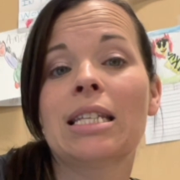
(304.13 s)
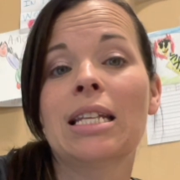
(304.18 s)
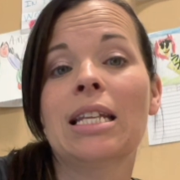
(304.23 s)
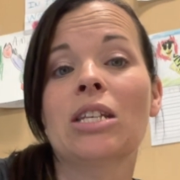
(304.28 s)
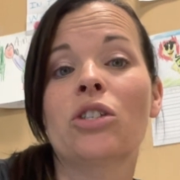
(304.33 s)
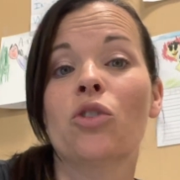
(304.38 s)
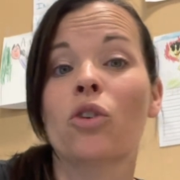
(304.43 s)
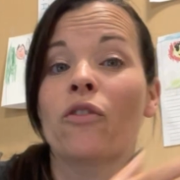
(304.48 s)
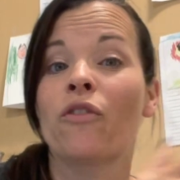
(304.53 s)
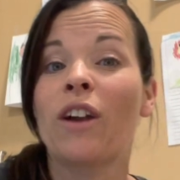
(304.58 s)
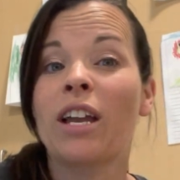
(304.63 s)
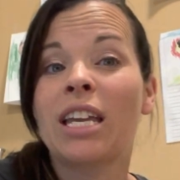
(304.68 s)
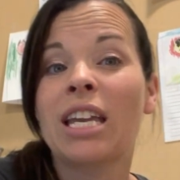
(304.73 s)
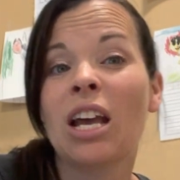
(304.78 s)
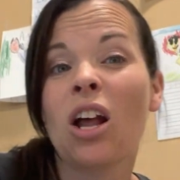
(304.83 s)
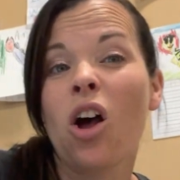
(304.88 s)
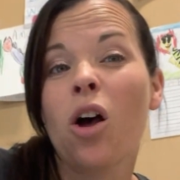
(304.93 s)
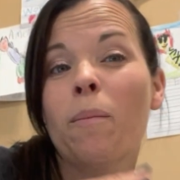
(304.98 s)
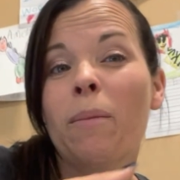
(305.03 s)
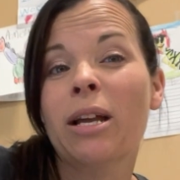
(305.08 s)
and this, or if I
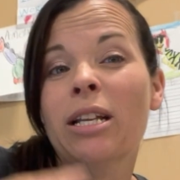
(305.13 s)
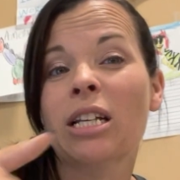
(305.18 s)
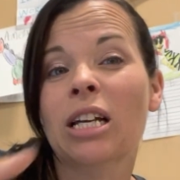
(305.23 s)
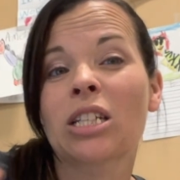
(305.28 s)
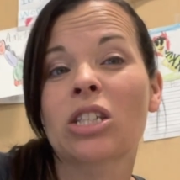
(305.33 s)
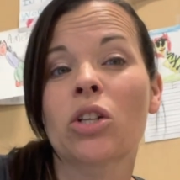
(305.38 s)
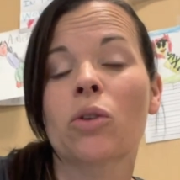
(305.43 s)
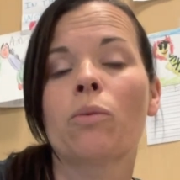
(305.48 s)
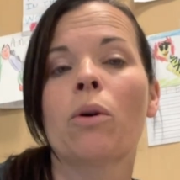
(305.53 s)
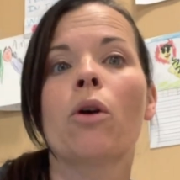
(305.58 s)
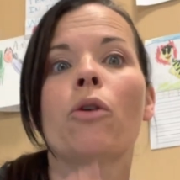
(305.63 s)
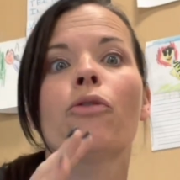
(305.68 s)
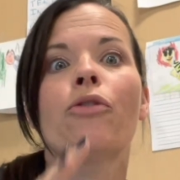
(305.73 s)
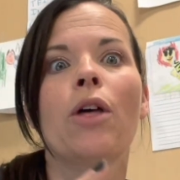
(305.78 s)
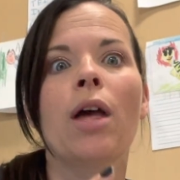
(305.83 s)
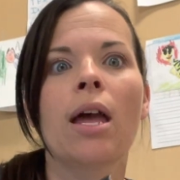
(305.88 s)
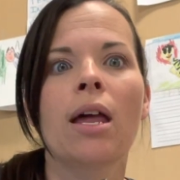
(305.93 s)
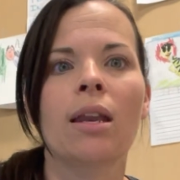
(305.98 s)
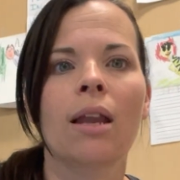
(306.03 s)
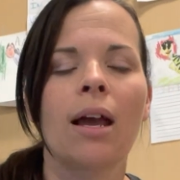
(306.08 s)
get all my ducks in a row,
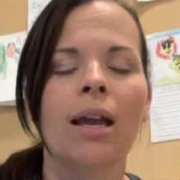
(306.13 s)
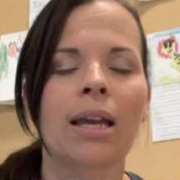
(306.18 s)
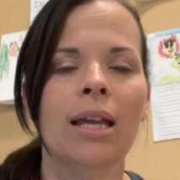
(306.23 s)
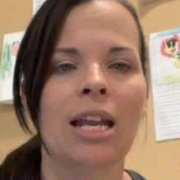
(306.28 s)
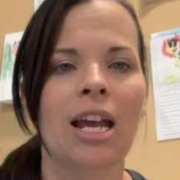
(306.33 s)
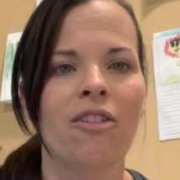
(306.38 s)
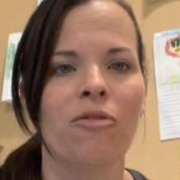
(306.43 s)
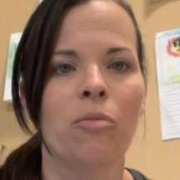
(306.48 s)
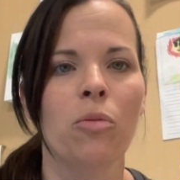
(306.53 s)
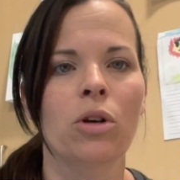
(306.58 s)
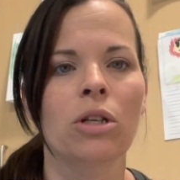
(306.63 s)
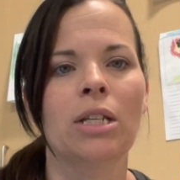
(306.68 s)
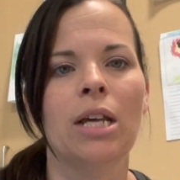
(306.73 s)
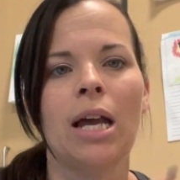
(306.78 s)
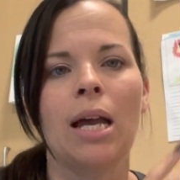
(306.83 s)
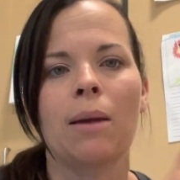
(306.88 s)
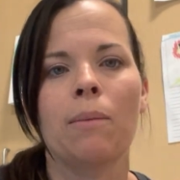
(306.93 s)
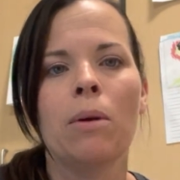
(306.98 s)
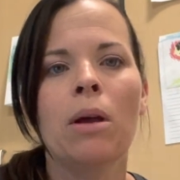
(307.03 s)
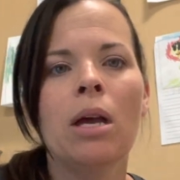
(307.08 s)
then I can have more
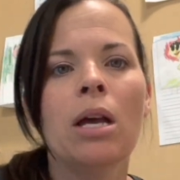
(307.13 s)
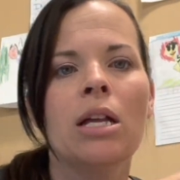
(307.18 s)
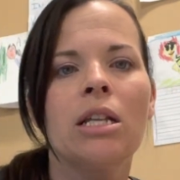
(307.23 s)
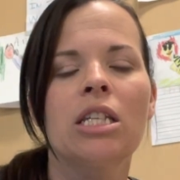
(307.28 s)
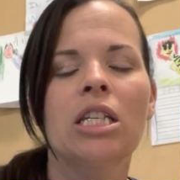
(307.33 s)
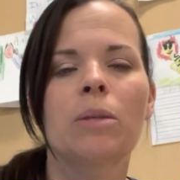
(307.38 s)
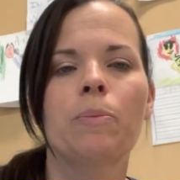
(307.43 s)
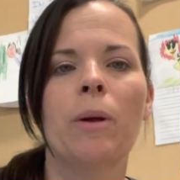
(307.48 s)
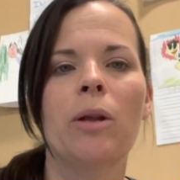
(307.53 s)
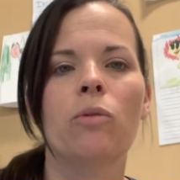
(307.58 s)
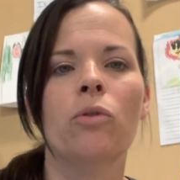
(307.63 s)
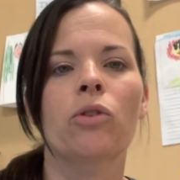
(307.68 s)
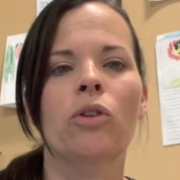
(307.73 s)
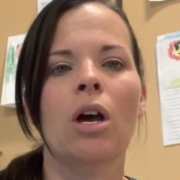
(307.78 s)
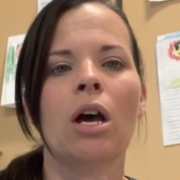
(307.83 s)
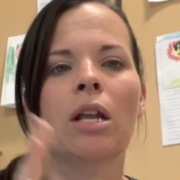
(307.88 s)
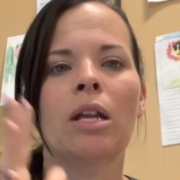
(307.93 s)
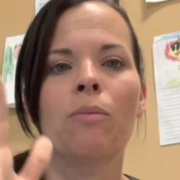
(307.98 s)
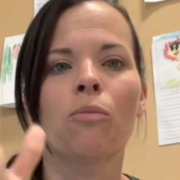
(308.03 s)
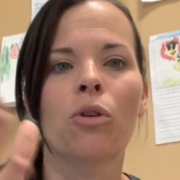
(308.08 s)
time to spend with
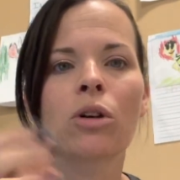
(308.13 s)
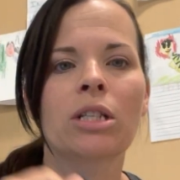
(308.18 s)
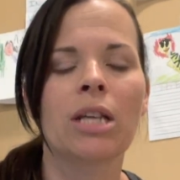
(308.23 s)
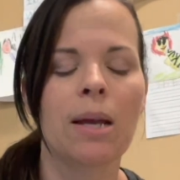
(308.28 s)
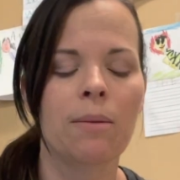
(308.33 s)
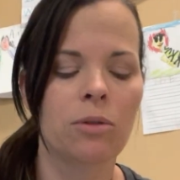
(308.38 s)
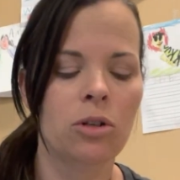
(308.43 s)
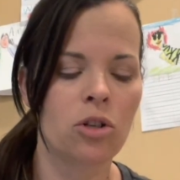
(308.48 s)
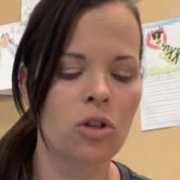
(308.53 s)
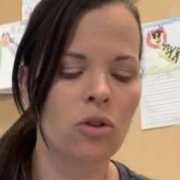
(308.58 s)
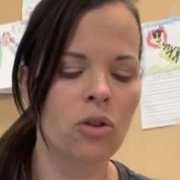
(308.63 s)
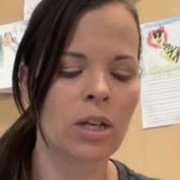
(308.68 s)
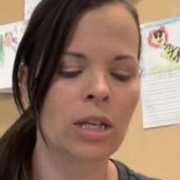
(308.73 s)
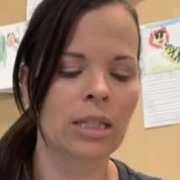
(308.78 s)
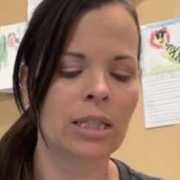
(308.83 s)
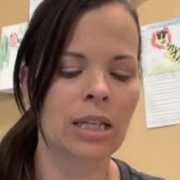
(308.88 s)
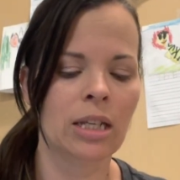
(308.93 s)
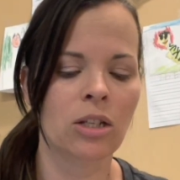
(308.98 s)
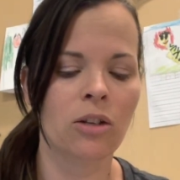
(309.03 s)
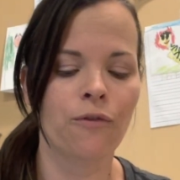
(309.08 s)
God and more time to do
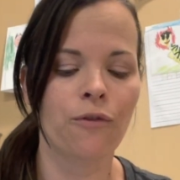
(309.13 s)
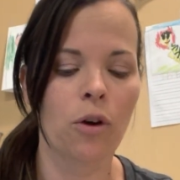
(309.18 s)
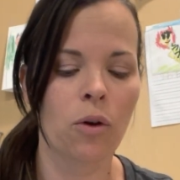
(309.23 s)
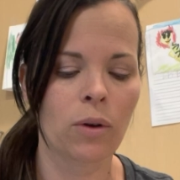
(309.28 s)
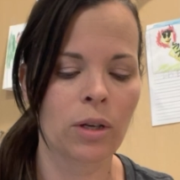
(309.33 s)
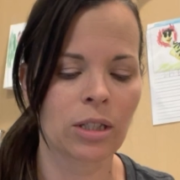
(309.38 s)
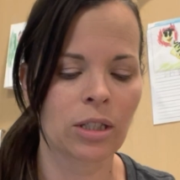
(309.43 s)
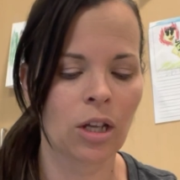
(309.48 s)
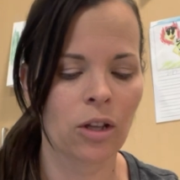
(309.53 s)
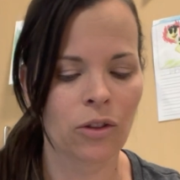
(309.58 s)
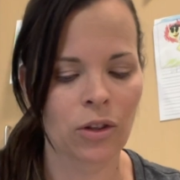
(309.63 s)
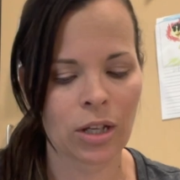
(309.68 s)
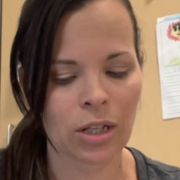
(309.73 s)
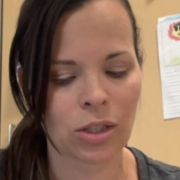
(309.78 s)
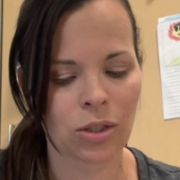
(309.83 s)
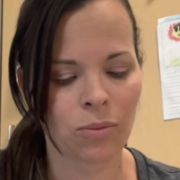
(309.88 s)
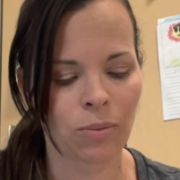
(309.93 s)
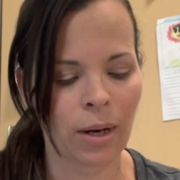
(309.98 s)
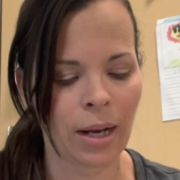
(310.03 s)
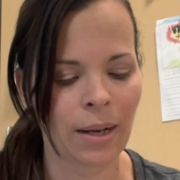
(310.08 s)
this and to focus on
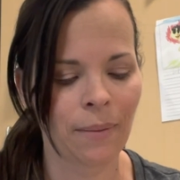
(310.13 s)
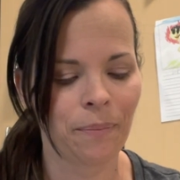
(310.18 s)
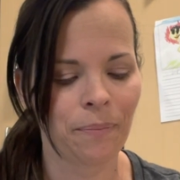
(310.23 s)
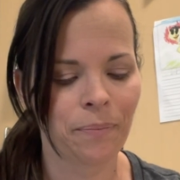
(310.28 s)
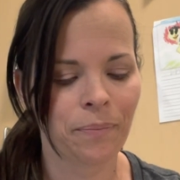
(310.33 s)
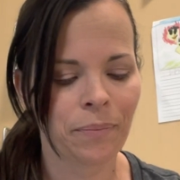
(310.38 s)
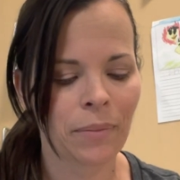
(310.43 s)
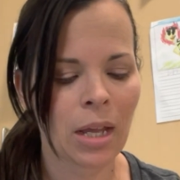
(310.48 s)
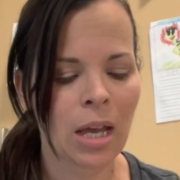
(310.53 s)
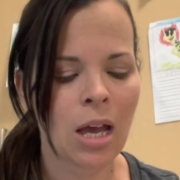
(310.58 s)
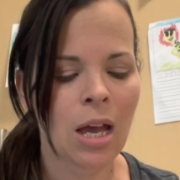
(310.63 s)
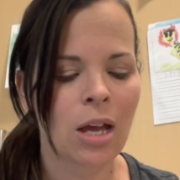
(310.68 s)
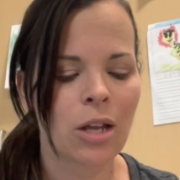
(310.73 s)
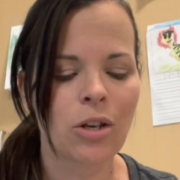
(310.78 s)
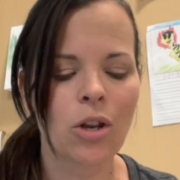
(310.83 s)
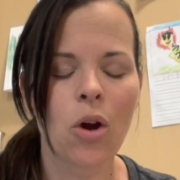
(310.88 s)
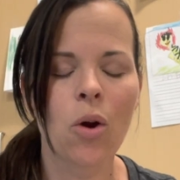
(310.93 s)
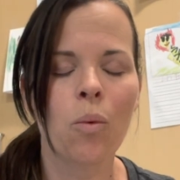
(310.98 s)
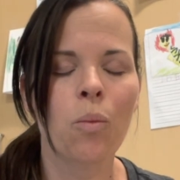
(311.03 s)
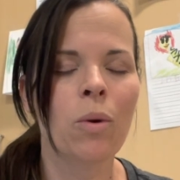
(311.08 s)
this, right?
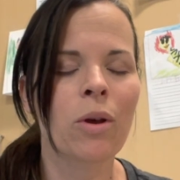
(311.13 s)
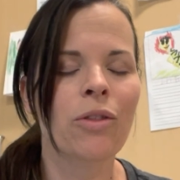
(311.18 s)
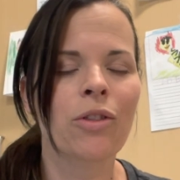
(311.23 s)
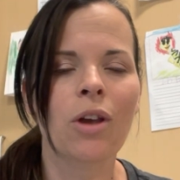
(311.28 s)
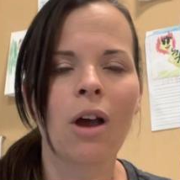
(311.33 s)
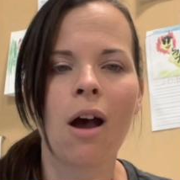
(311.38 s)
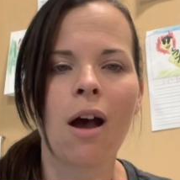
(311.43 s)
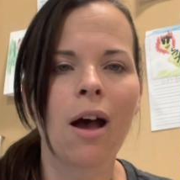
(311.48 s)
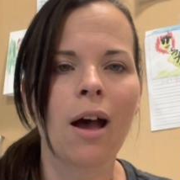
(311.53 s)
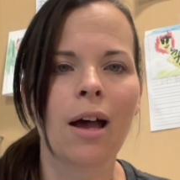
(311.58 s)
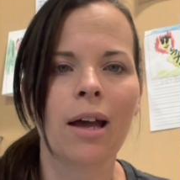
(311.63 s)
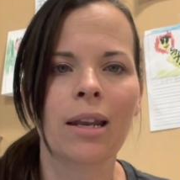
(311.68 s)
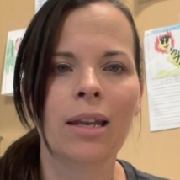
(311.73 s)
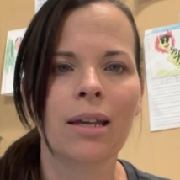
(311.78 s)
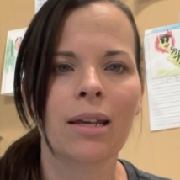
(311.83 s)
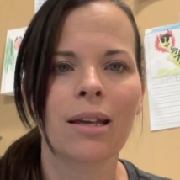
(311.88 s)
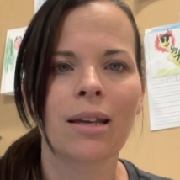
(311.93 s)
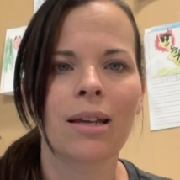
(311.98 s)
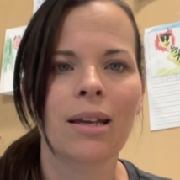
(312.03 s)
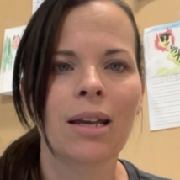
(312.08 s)
No, with God,
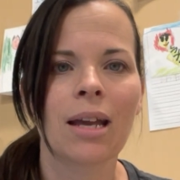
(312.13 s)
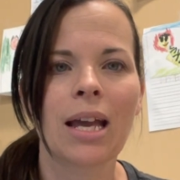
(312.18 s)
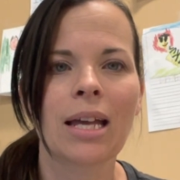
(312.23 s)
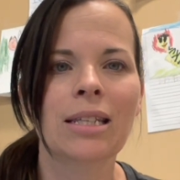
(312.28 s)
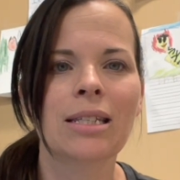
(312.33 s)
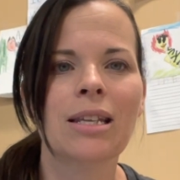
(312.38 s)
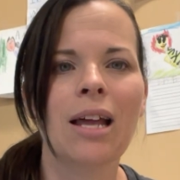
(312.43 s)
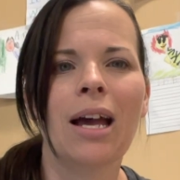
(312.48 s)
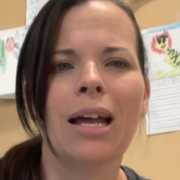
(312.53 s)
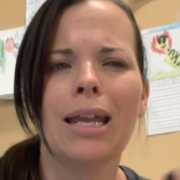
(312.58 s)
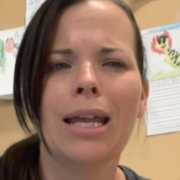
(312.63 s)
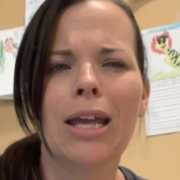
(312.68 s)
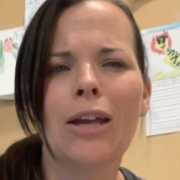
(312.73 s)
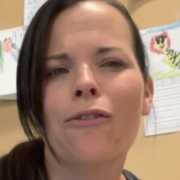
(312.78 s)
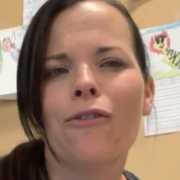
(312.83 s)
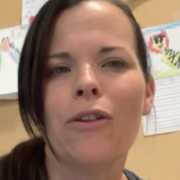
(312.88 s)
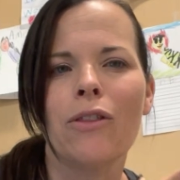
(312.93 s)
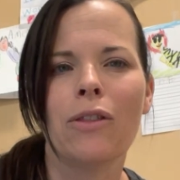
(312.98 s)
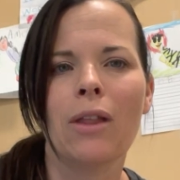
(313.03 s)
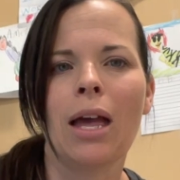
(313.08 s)
it's not
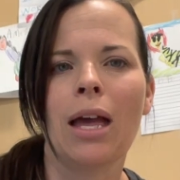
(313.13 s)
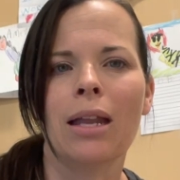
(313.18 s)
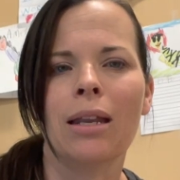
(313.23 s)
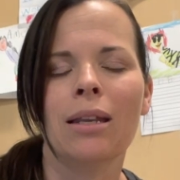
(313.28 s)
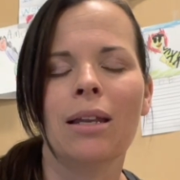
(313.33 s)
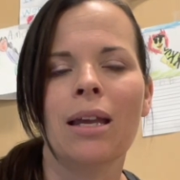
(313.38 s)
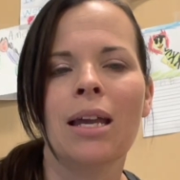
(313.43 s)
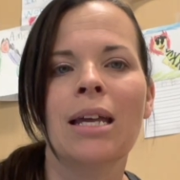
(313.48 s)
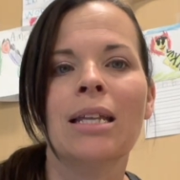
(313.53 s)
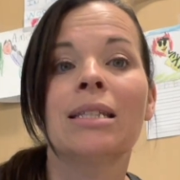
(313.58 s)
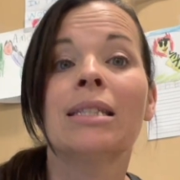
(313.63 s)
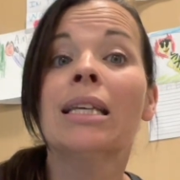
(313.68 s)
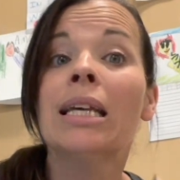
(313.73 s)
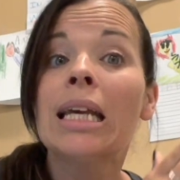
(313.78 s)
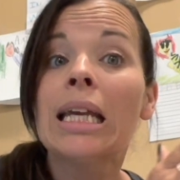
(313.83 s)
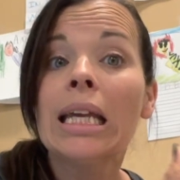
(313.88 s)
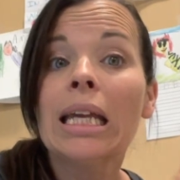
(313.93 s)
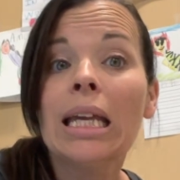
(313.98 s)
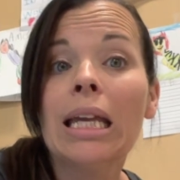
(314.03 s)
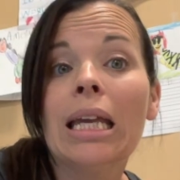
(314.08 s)
if and then. It's
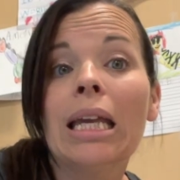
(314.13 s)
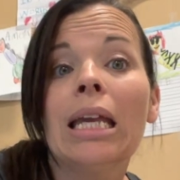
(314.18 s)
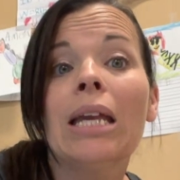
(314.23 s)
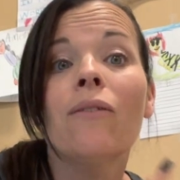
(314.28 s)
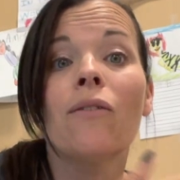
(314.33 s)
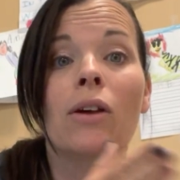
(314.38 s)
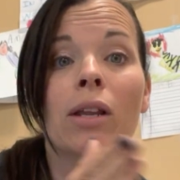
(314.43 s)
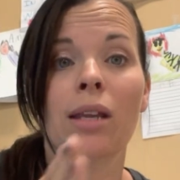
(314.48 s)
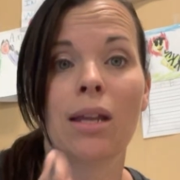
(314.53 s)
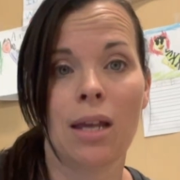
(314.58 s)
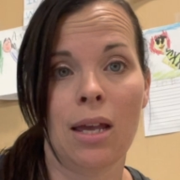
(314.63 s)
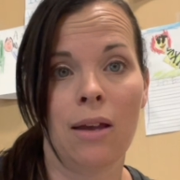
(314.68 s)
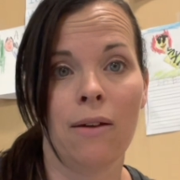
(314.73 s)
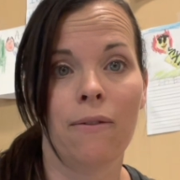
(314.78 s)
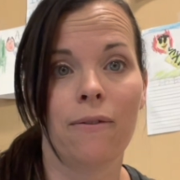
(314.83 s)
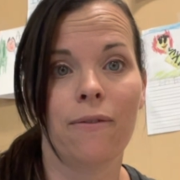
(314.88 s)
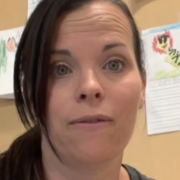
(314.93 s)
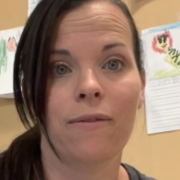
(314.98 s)
even if.